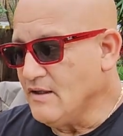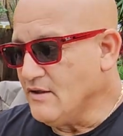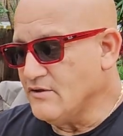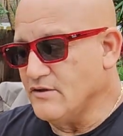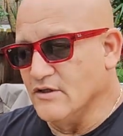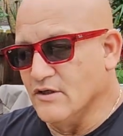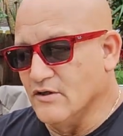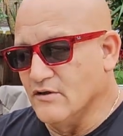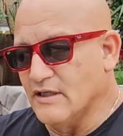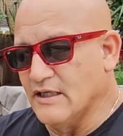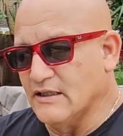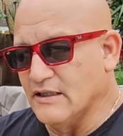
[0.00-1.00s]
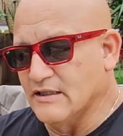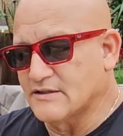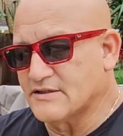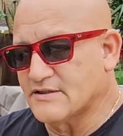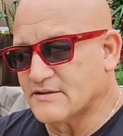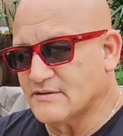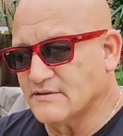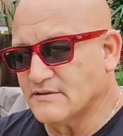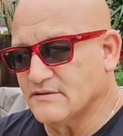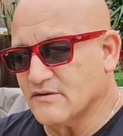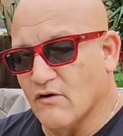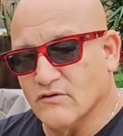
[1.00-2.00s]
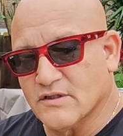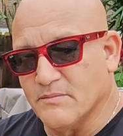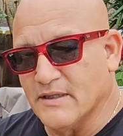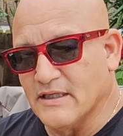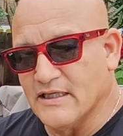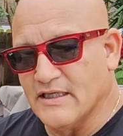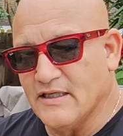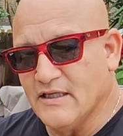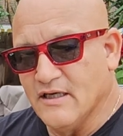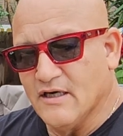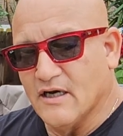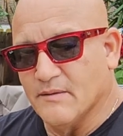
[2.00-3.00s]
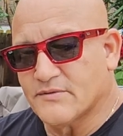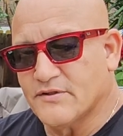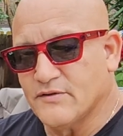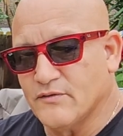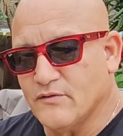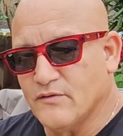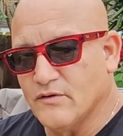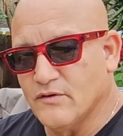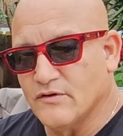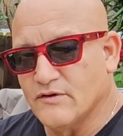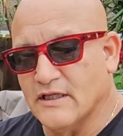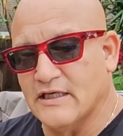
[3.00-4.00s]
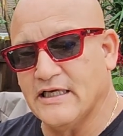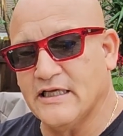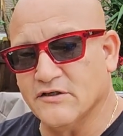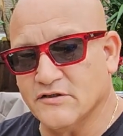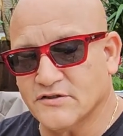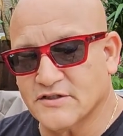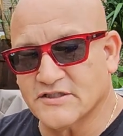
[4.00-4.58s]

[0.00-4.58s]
you know, it's ultimately up to the leaders.